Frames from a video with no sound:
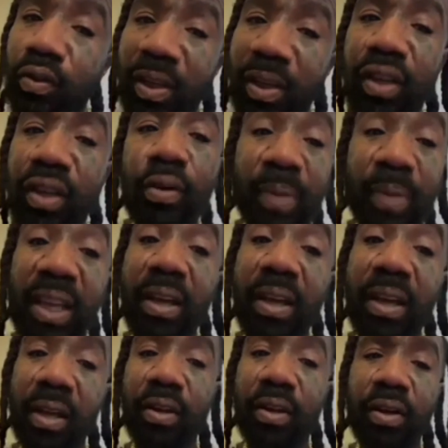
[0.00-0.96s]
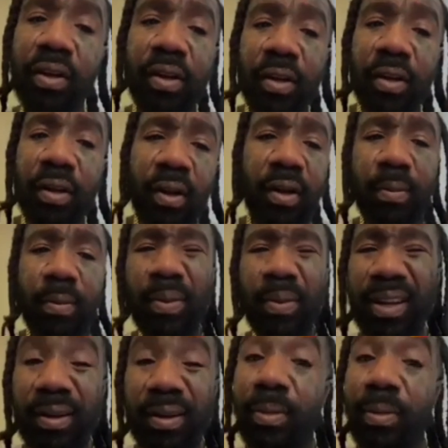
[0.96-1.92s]
gonna let you kill me either.
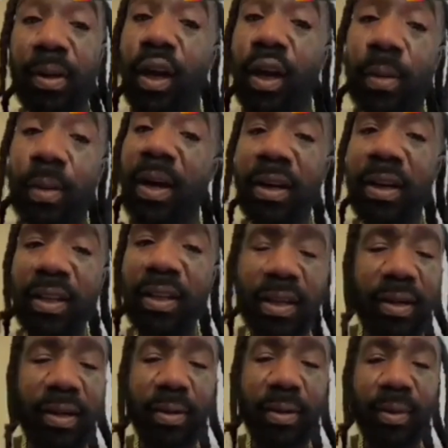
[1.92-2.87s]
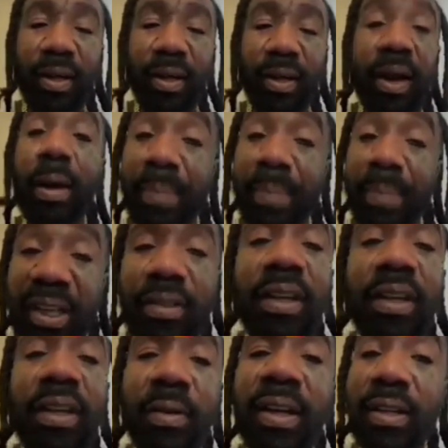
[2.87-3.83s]
But I'm a nobody killer, but I
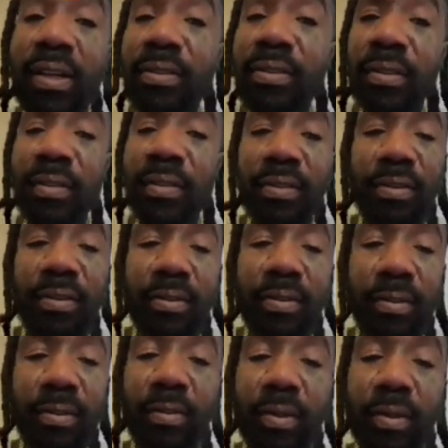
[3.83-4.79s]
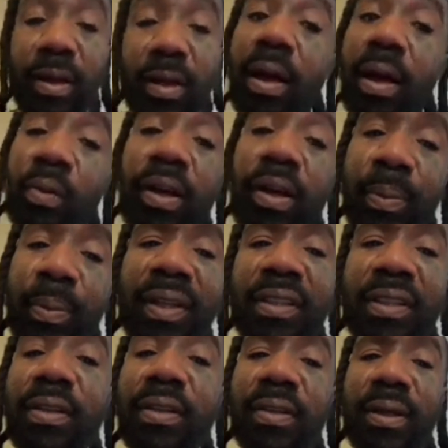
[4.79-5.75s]
beat your ass though. I
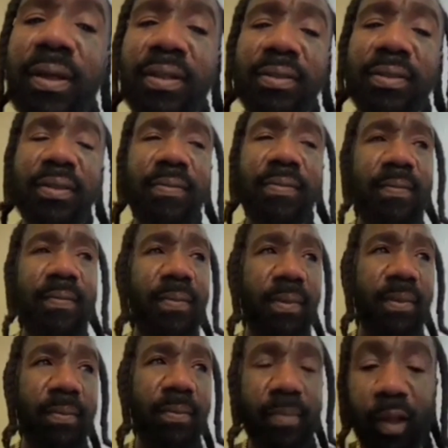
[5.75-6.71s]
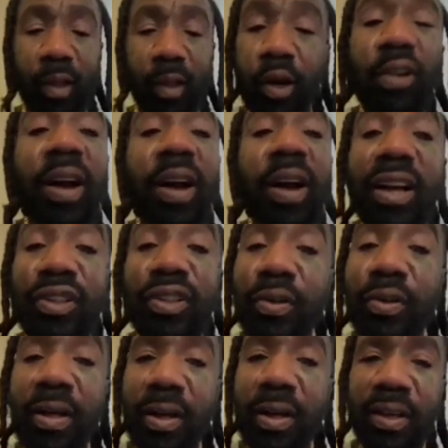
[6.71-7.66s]
will beat your ass. Or
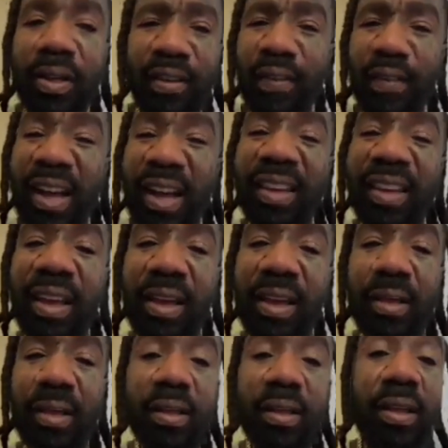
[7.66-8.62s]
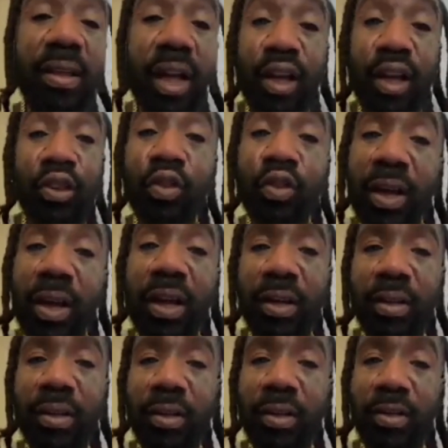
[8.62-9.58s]
I'll try. If I can't, I'll
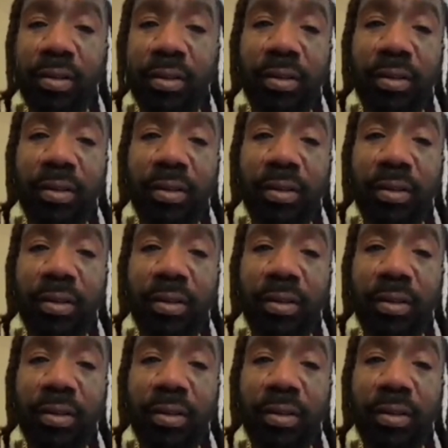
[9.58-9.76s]
try.